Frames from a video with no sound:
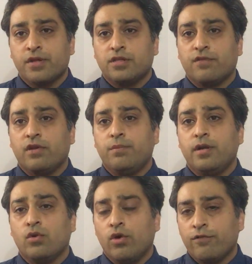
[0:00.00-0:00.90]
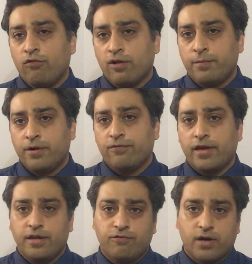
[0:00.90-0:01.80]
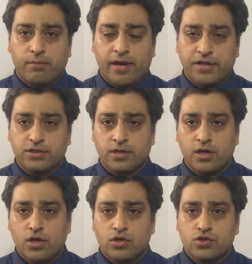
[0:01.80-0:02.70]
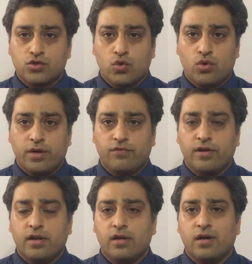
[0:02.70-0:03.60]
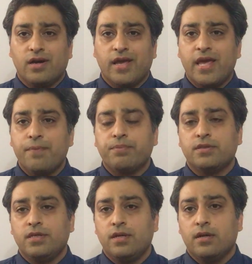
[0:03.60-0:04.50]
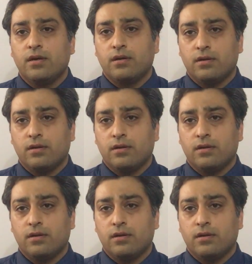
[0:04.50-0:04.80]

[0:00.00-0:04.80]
there will be no involvement of any fund manager, so it will ape the